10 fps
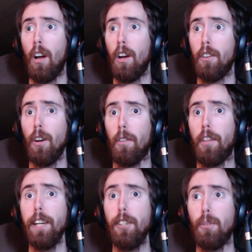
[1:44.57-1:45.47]
Yo,
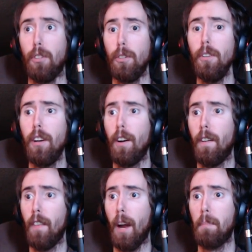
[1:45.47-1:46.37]
thank you, dude.
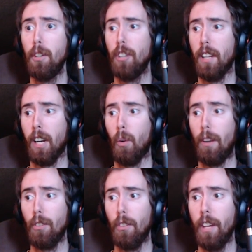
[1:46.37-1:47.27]
I appreciate that,
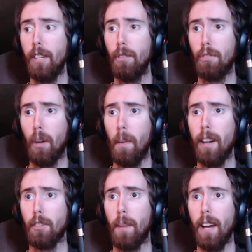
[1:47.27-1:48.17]
Quetzal. Thank you so
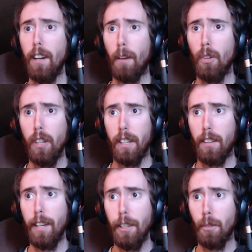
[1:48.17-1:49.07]
much, man. I really,
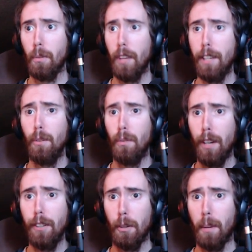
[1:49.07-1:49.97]
thank you,
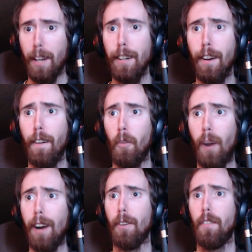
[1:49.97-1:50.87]
man.
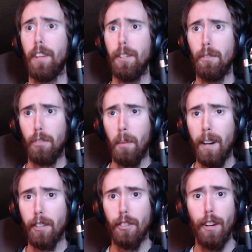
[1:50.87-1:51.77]
Wow, thank you so
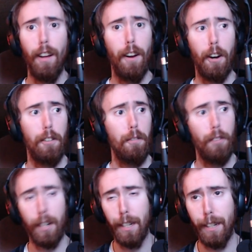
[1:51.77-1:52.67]
much. 100
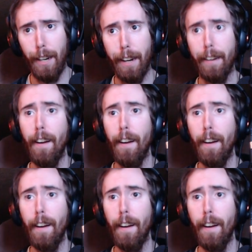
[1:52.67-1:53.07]
fucking K.